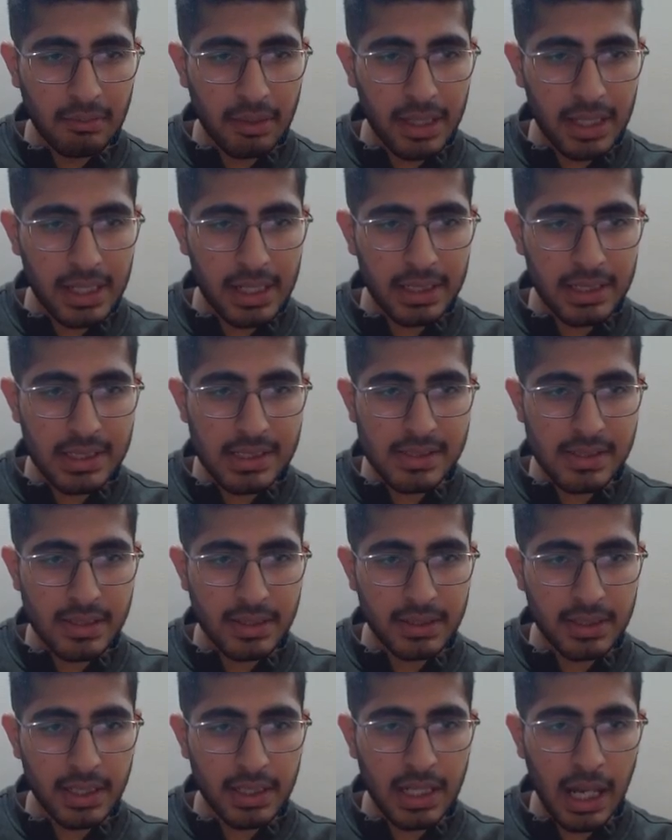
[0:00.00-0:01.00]
here it is
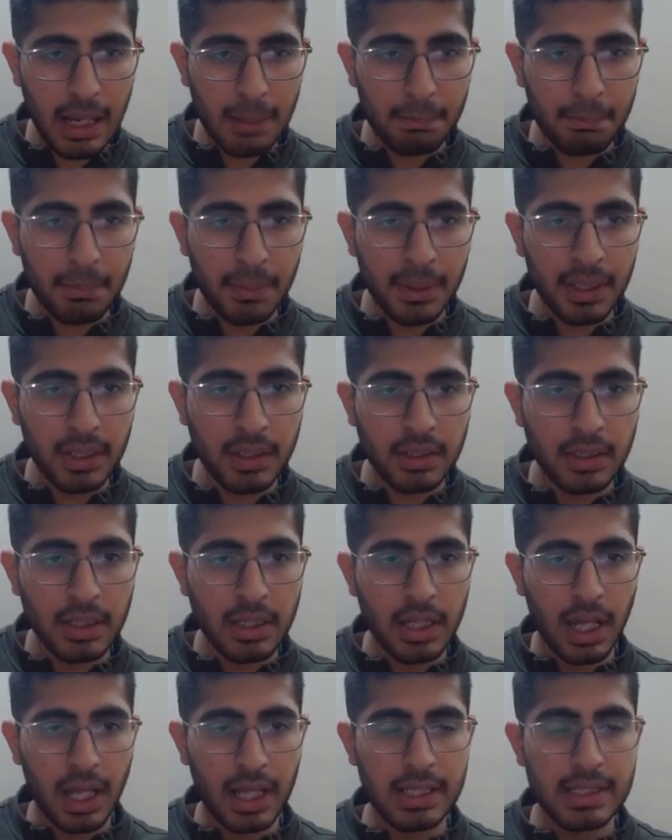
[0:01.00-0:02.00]
written upper
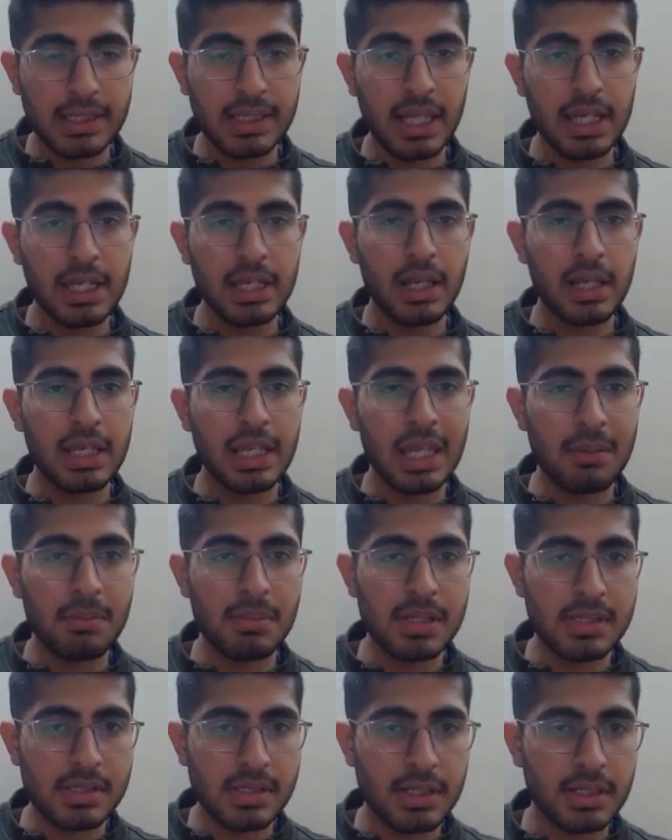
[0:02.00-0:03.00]
and then name
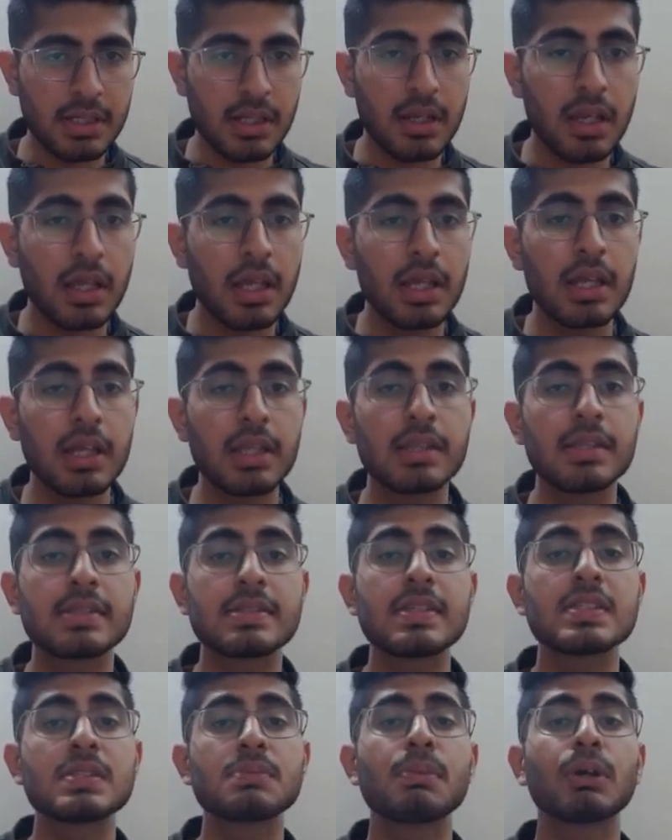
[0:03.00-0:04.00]
is written.
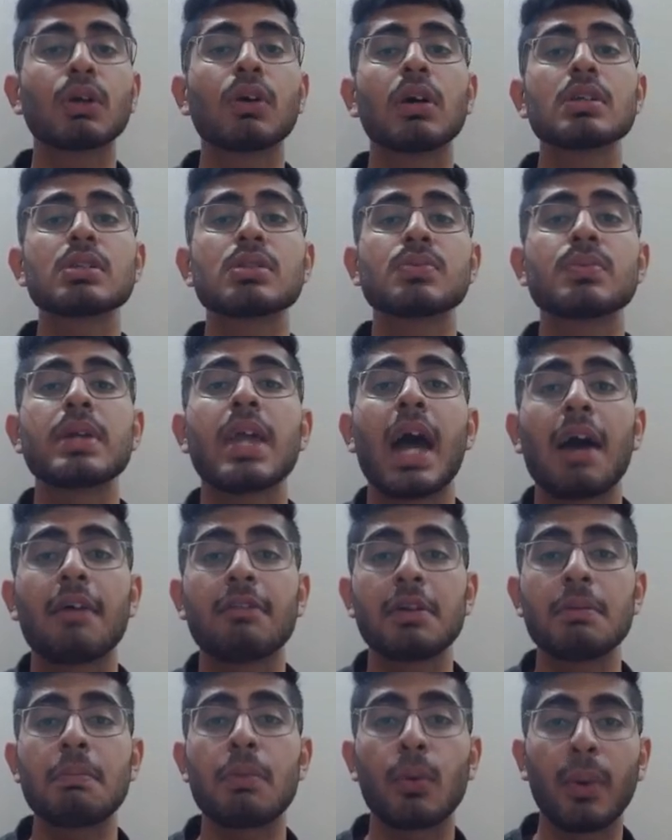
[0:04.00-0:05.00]
This is because we
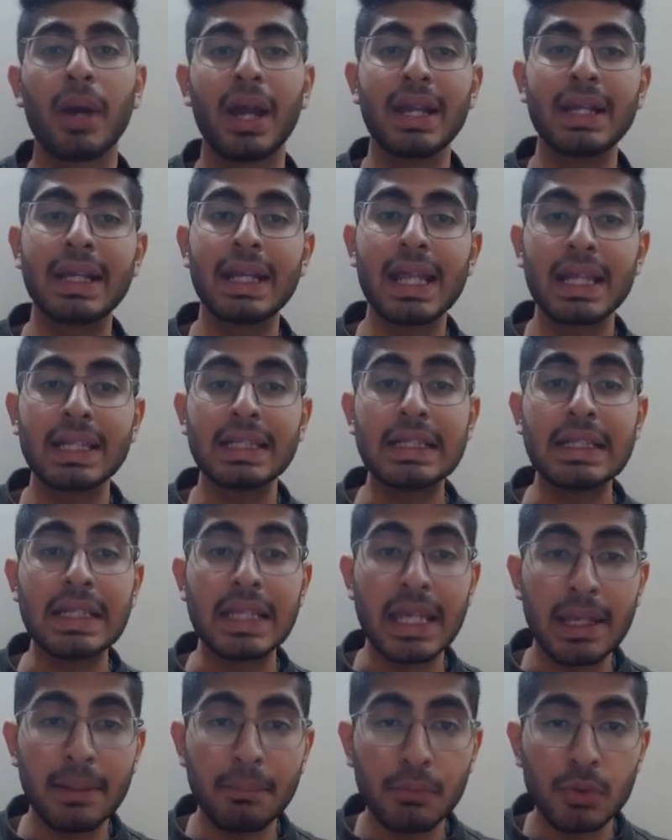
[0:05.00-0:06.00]
haven't provided any
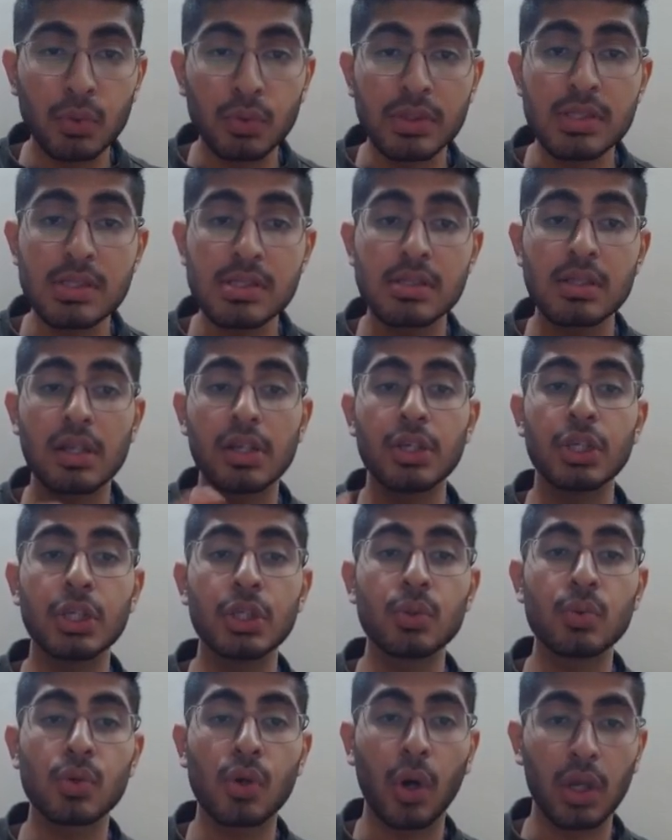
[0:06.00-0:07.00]
name to this
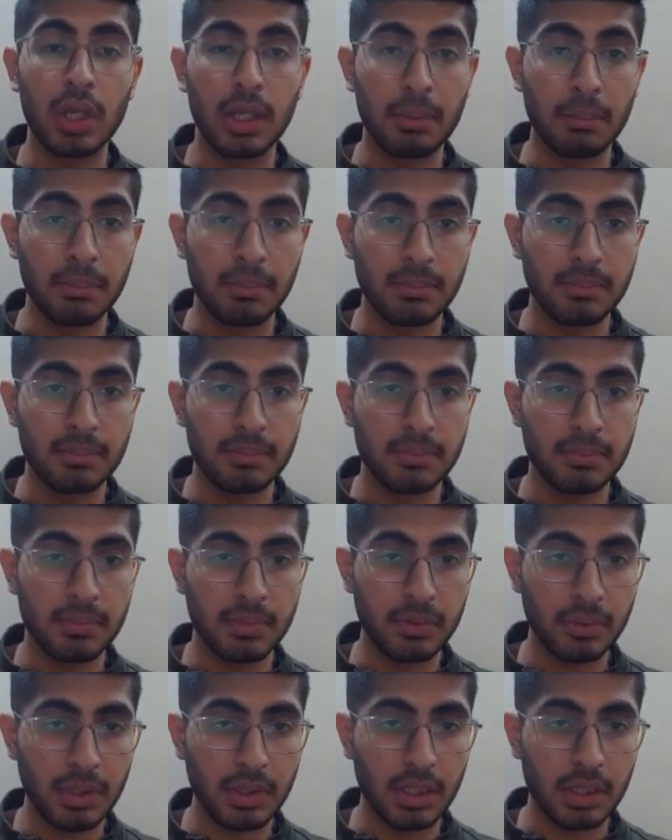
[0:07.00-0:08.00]
new column.
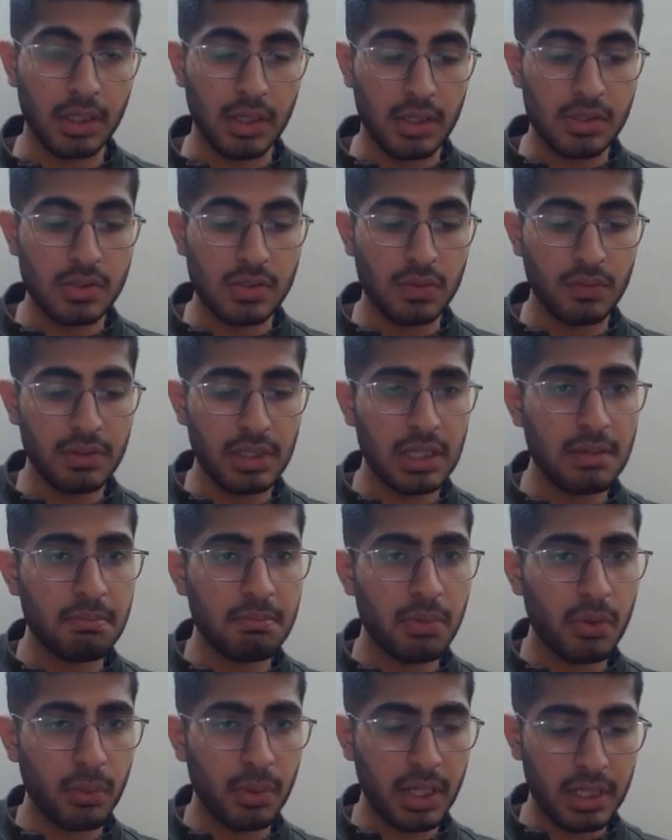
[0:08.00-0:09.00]
Okay, so we can
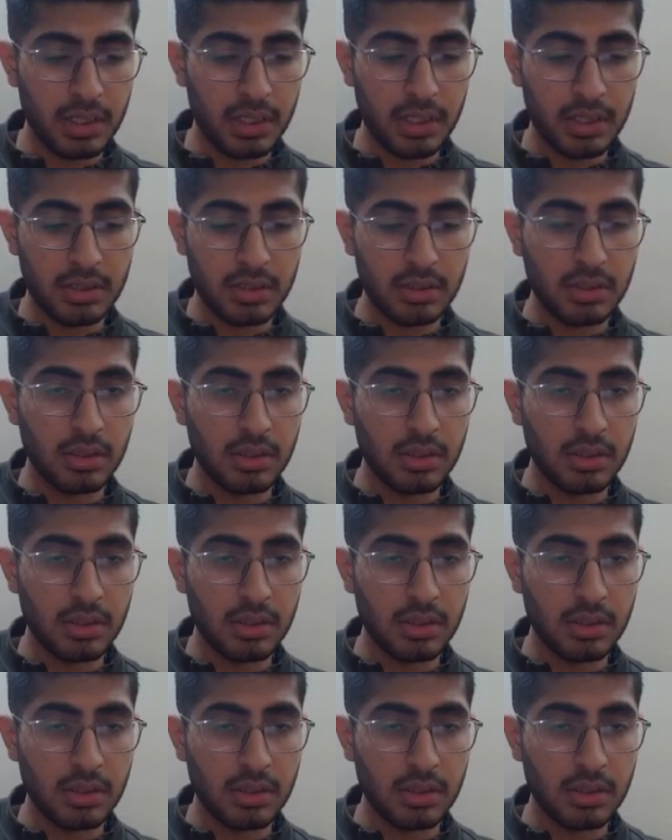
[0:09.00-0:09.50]
provide it.